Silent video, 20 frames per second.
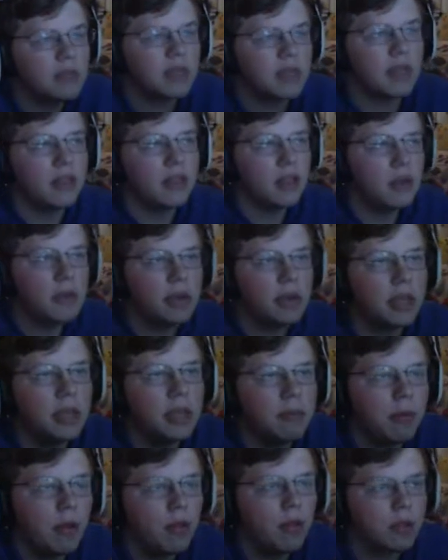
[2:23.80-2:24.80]
Honestly, I think I want to
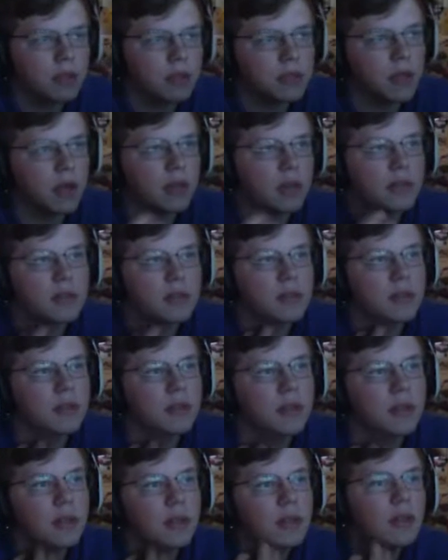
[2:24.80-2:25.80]
keep all those cards.
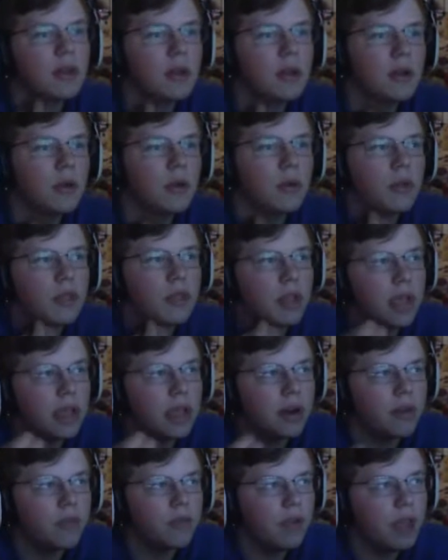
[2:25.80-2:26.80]
With the
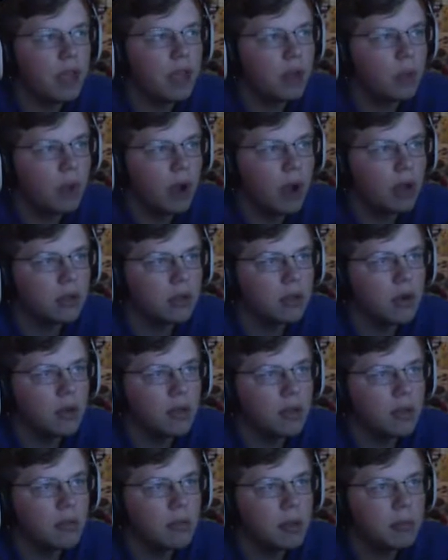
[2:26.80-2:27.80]
Innervate and Wild
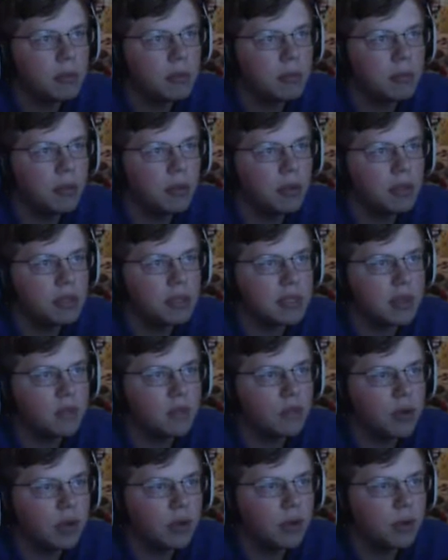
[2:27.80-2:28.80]
Growth, I'll be able to pull these
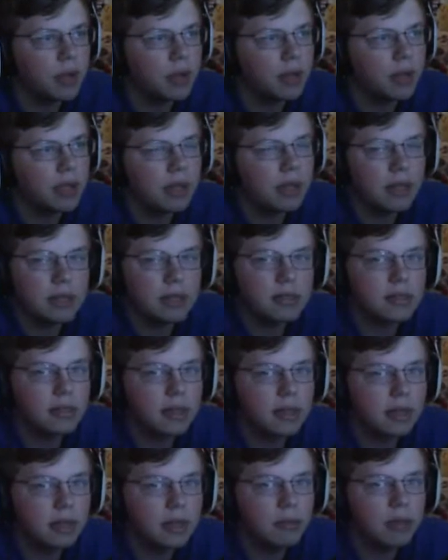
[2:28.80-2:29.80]
out very quickly, and that's
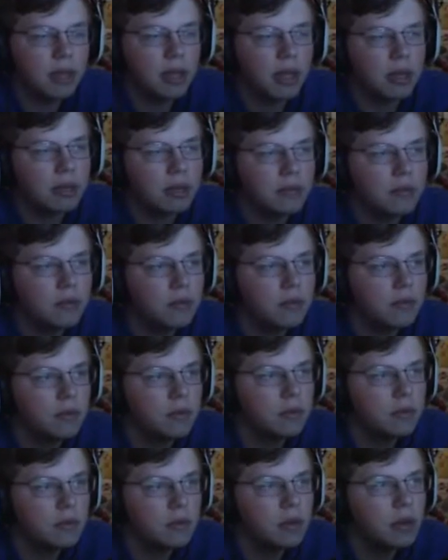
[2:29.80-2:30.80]
going to give me a lot of
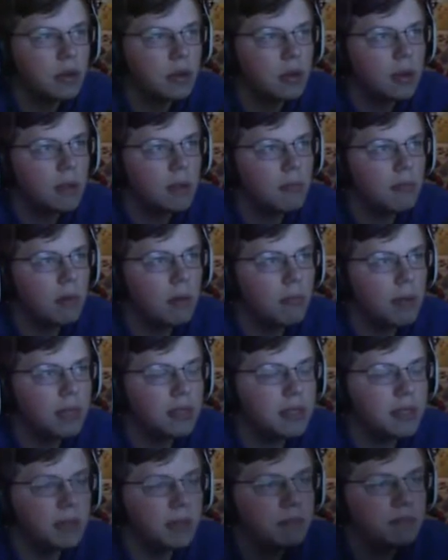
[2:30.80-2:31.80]

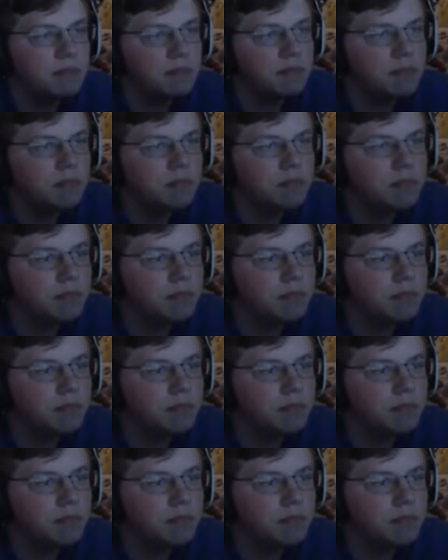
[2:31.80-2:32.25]
momentum.